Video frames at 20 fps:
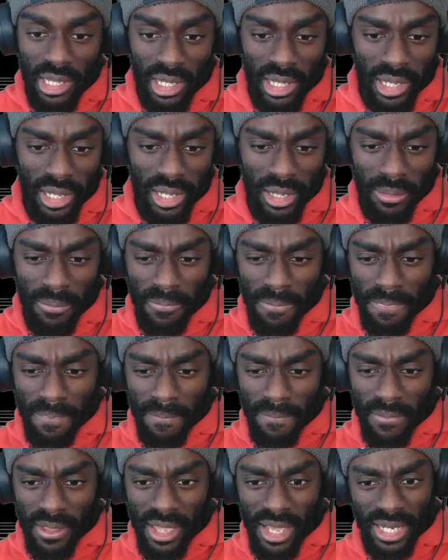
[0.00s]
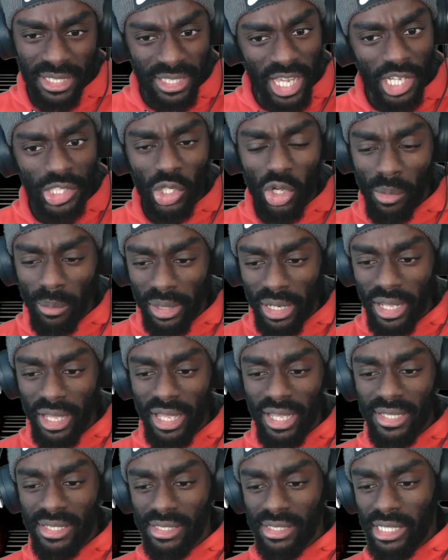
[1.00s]
And it's actually coming out
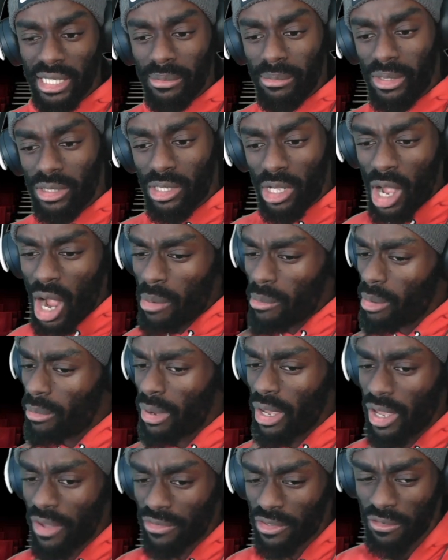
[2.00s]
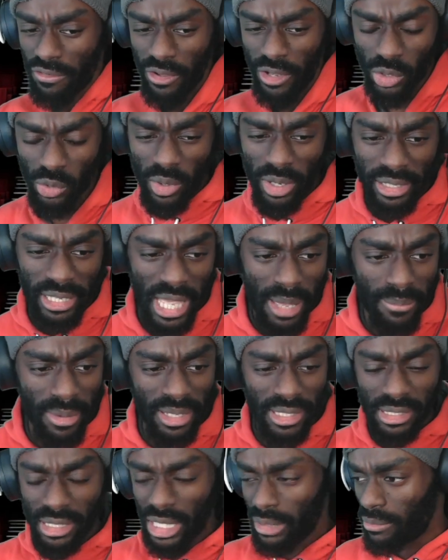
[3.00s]
in the cinemas. I can't remember if the first one came out
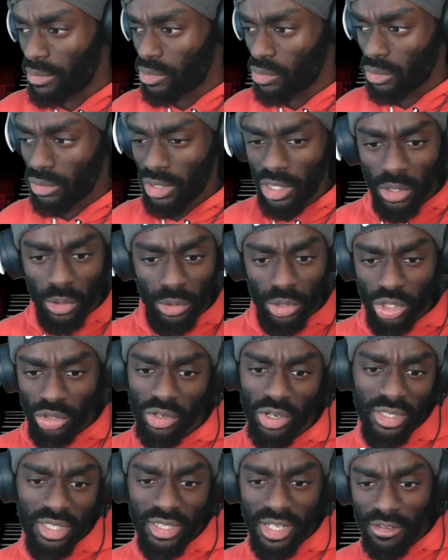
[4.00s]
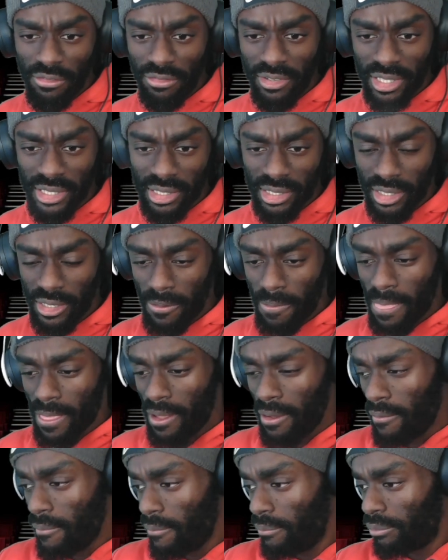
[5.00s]
in cinemas or did it go straight to Netflix.
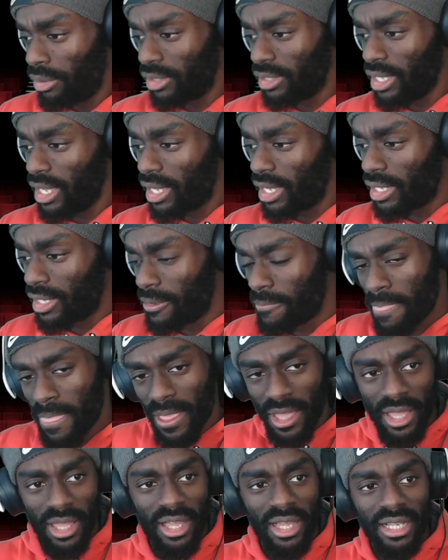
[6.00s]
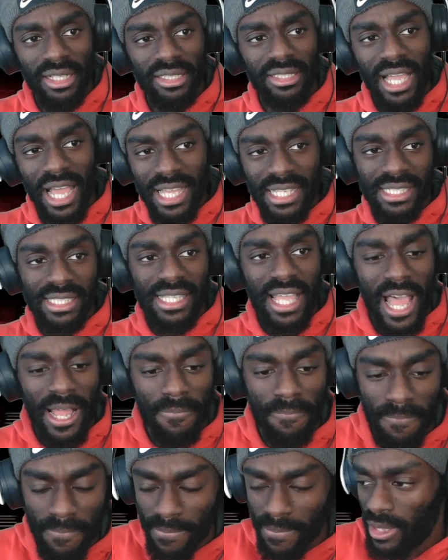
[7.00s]
But yeah, that is that.
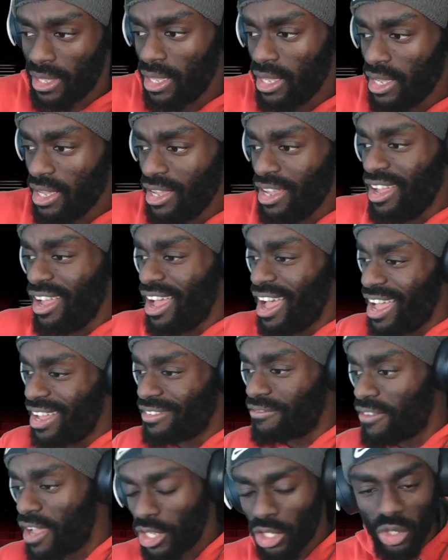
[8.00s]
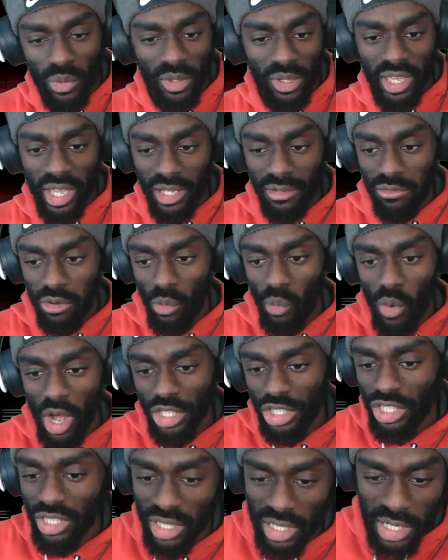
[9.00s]
And thank you again for
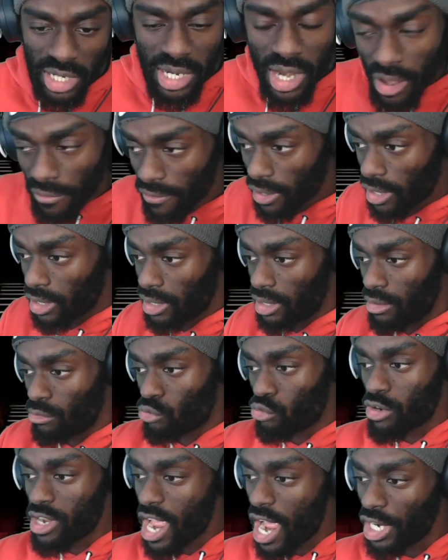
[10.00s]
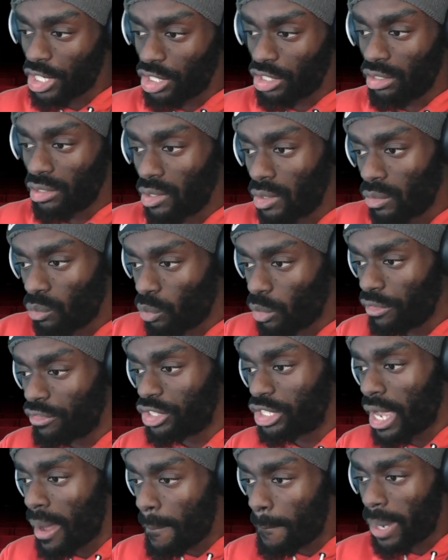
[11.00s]
watching another reaction with
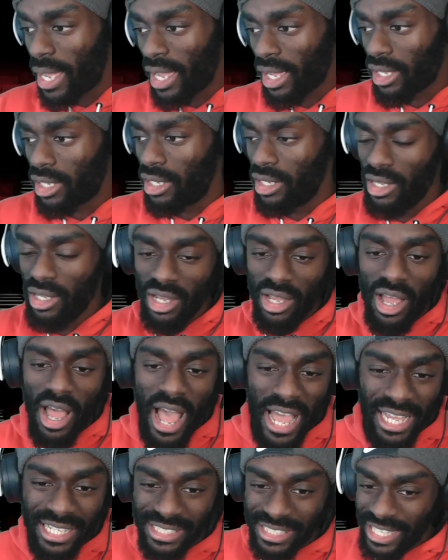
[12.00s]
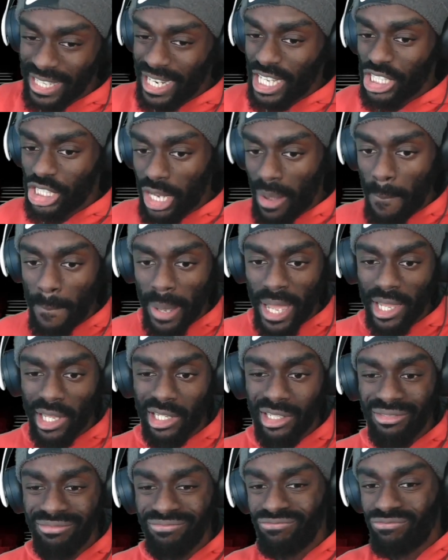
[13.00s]
JamPak. I can say that
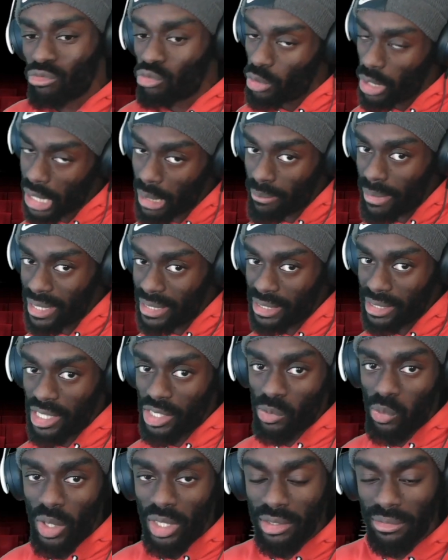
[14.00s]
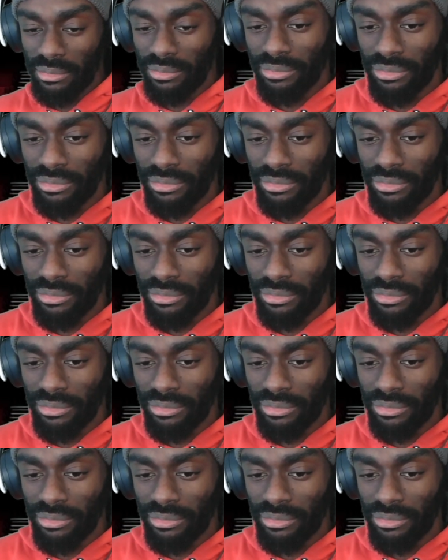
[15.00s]
JamPak recommends this one.